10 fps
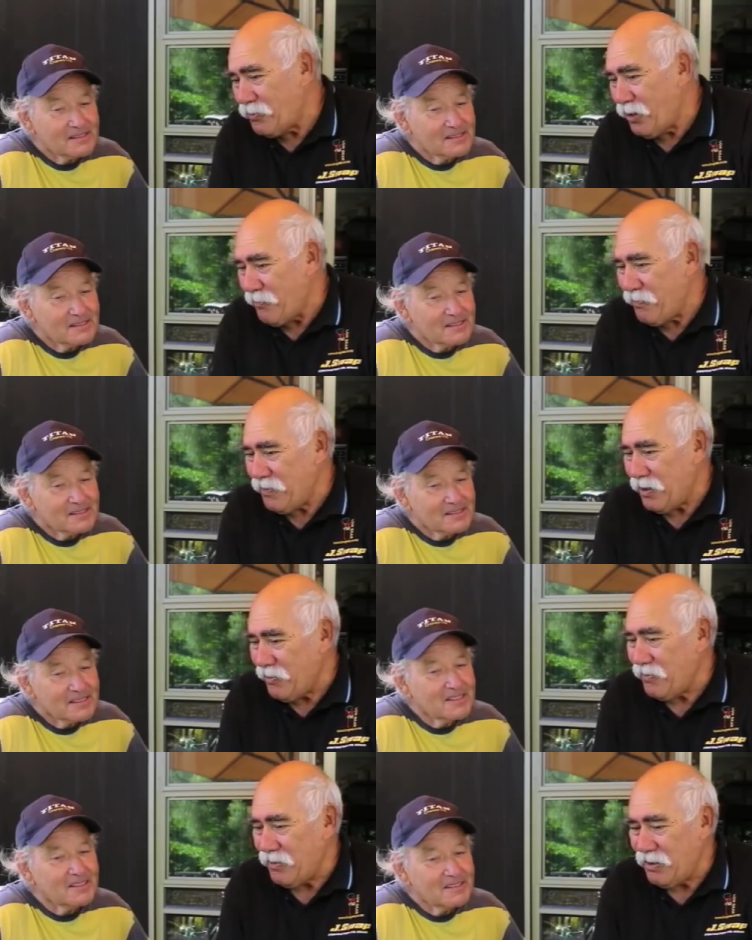Speaker 1: looked like. You
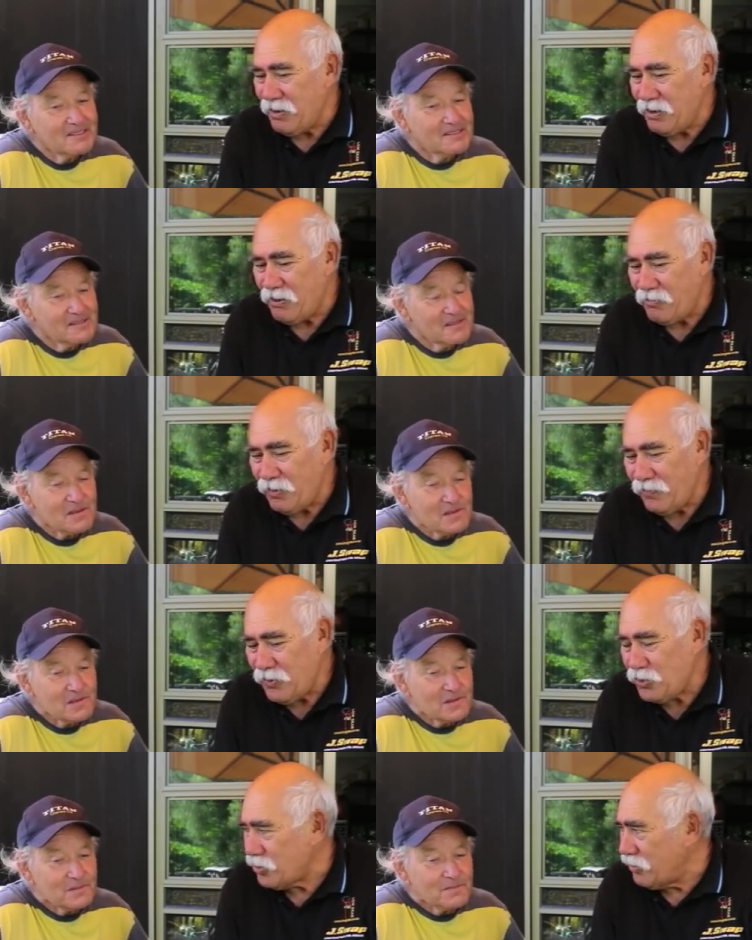know, in,
Speaker 2: in, a real
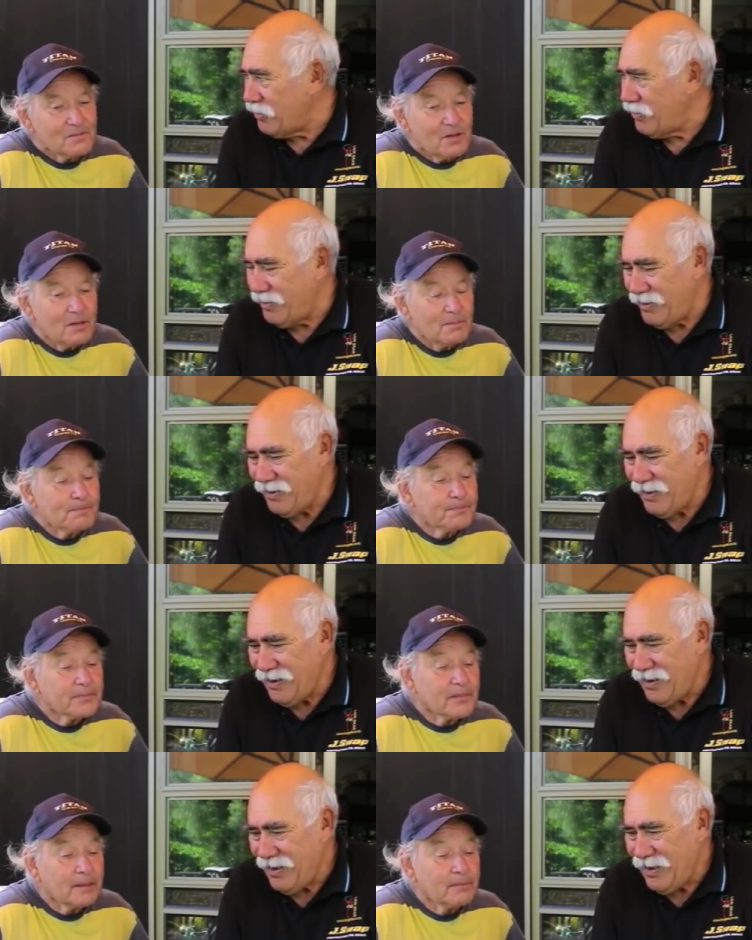version. Well,
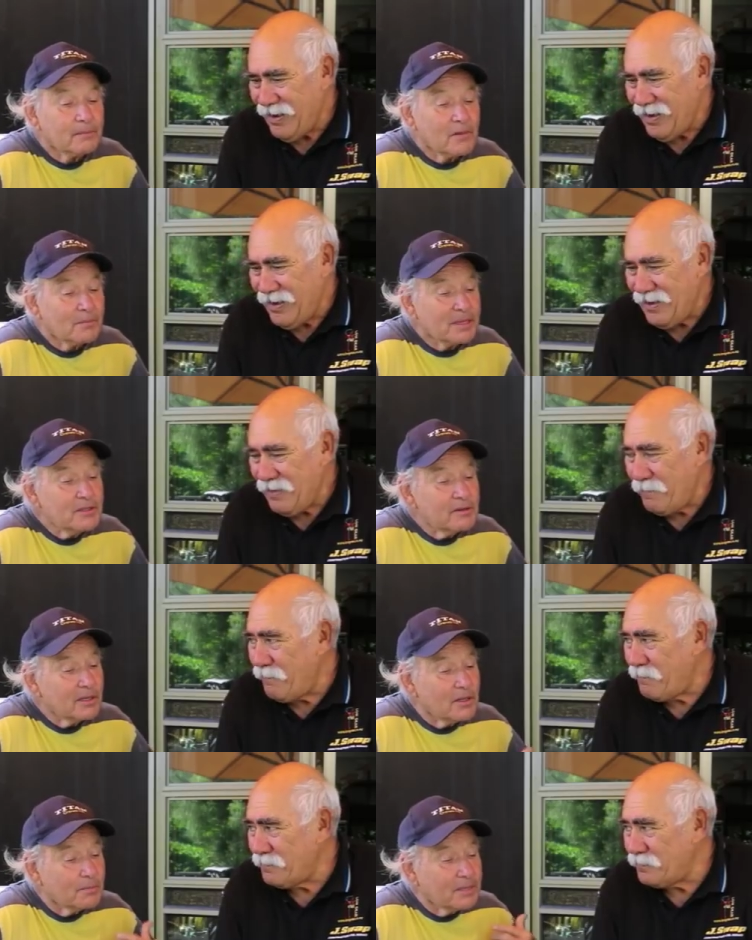um, I've been
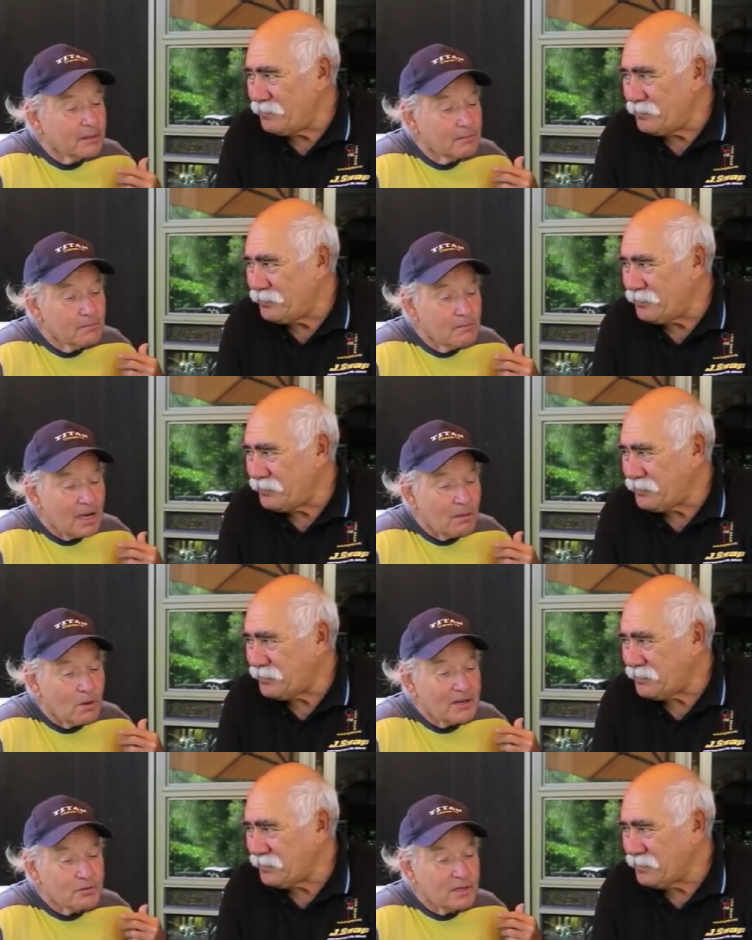doing a lot of big
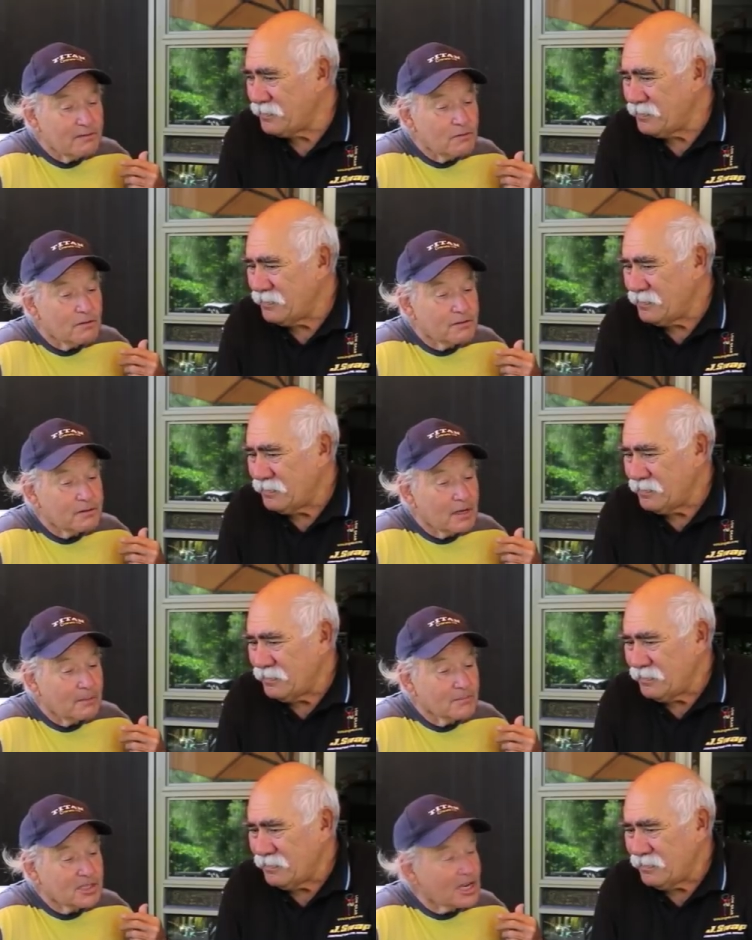um, 124th
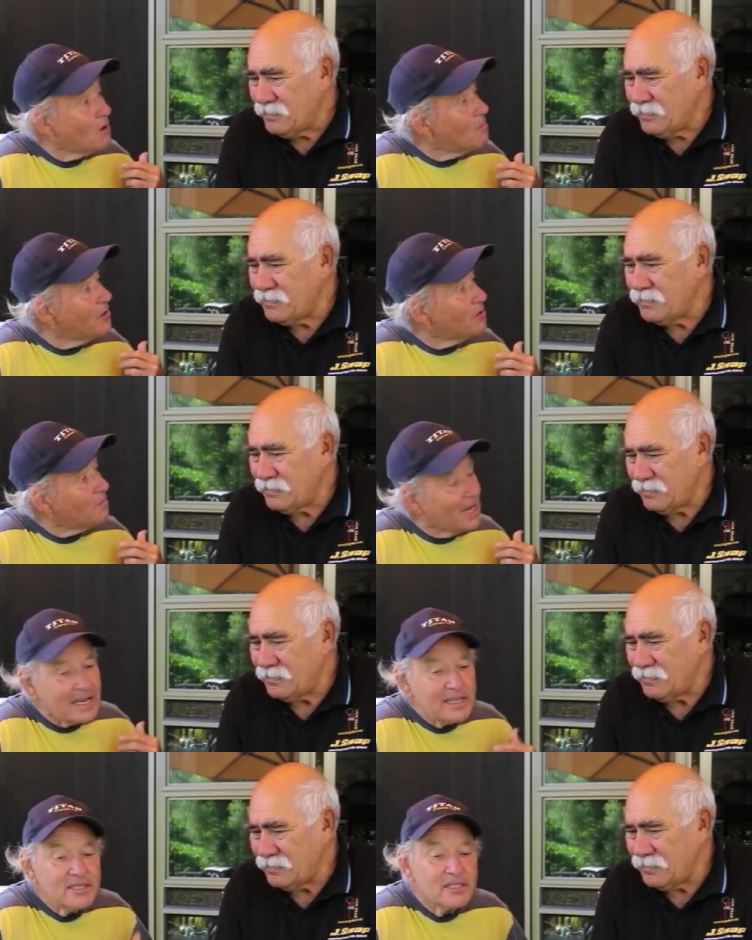um, scale model
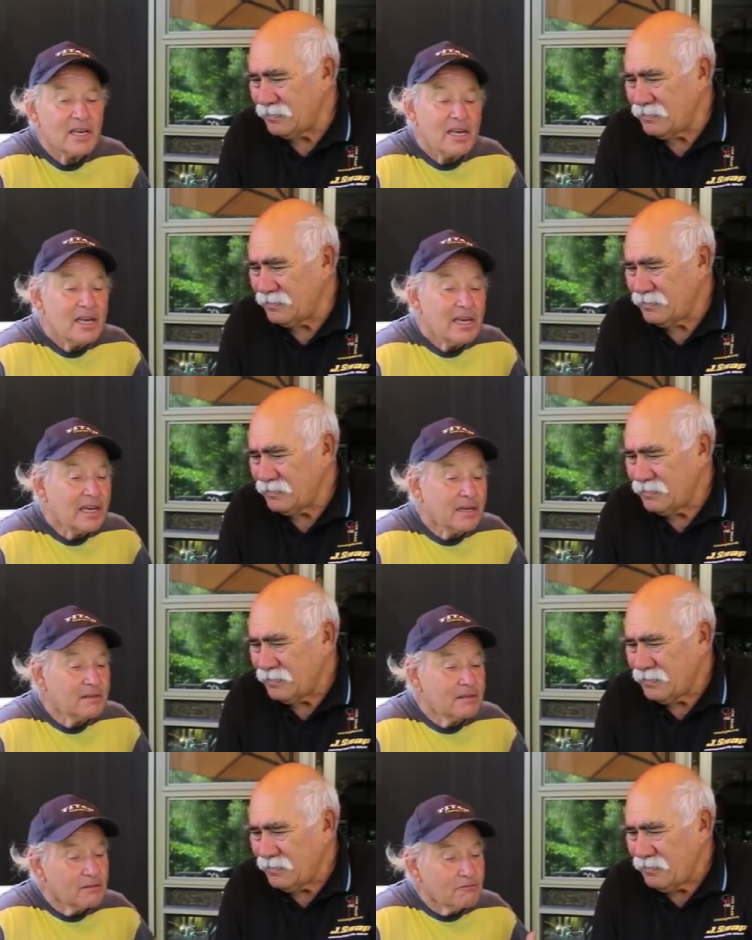planes
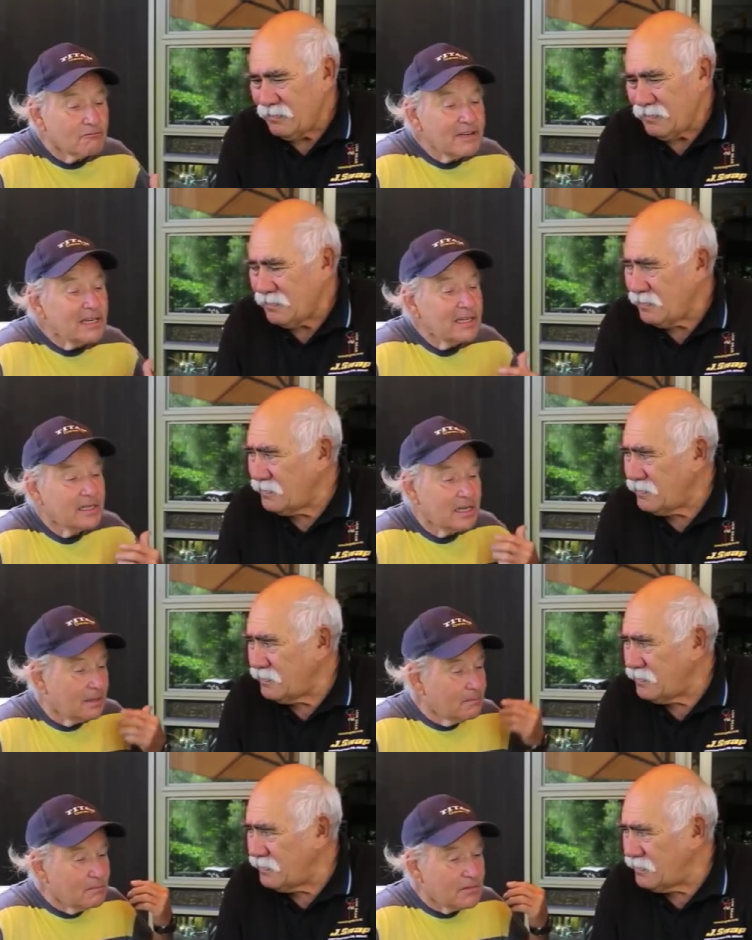and really
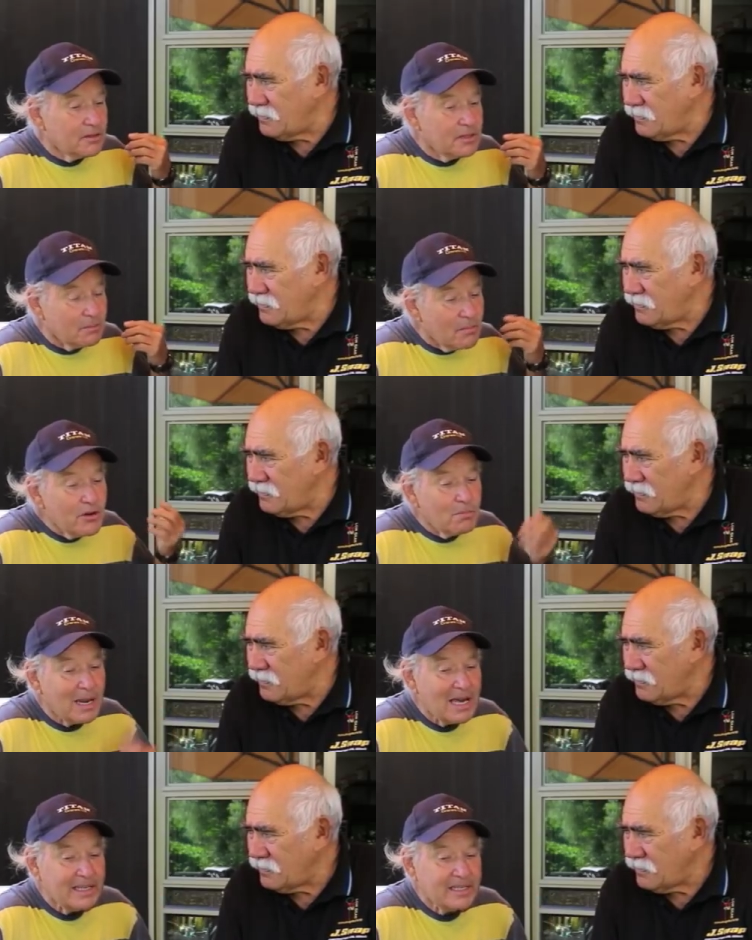um, the model
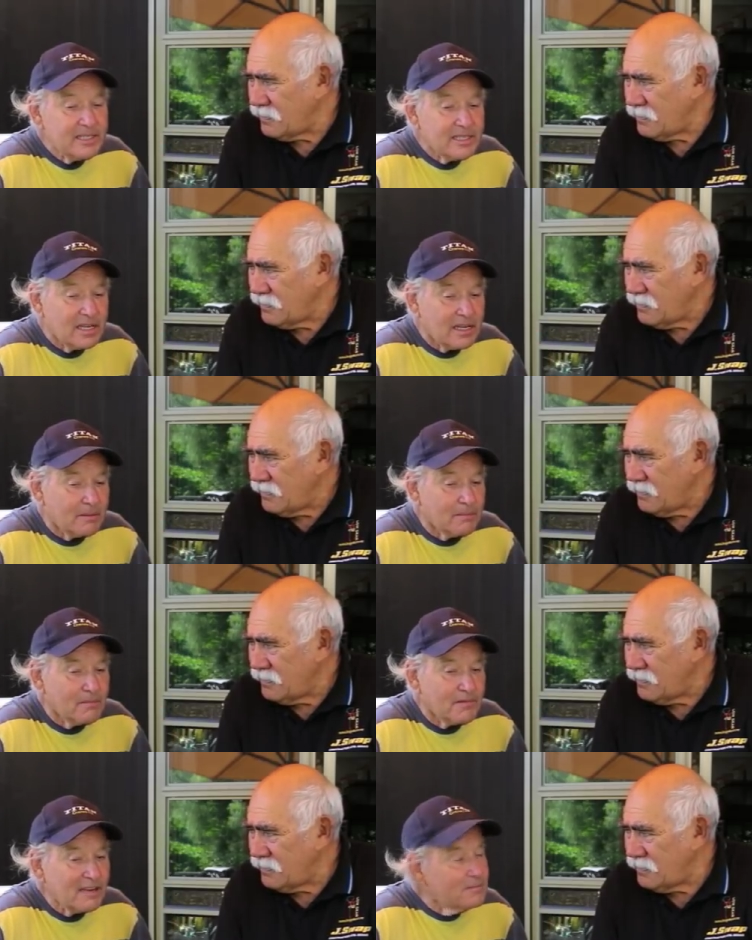planes
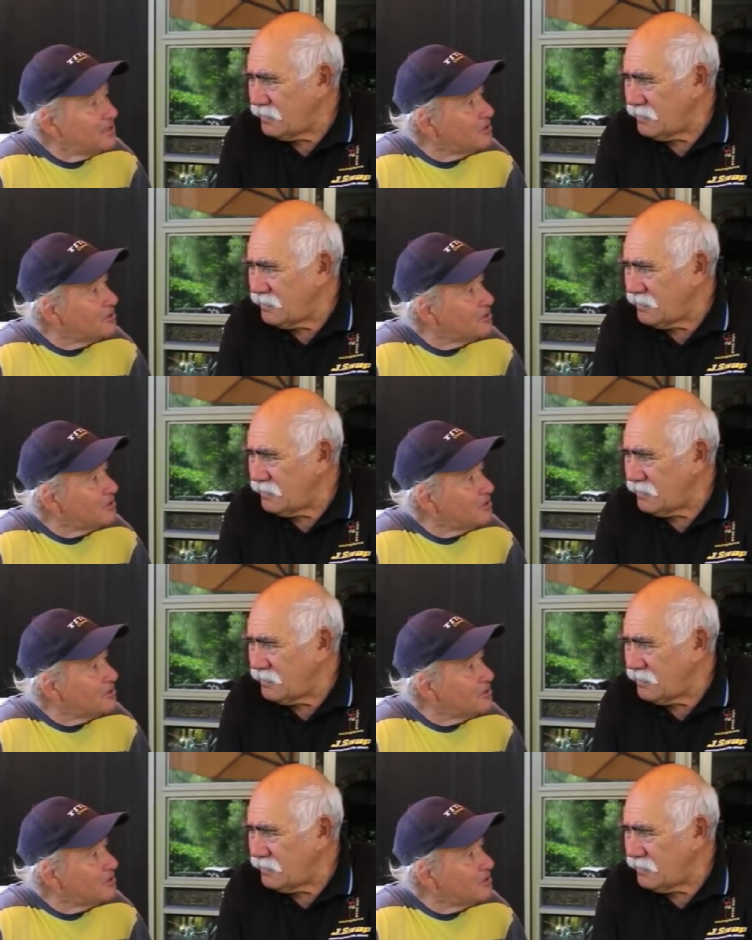um, they've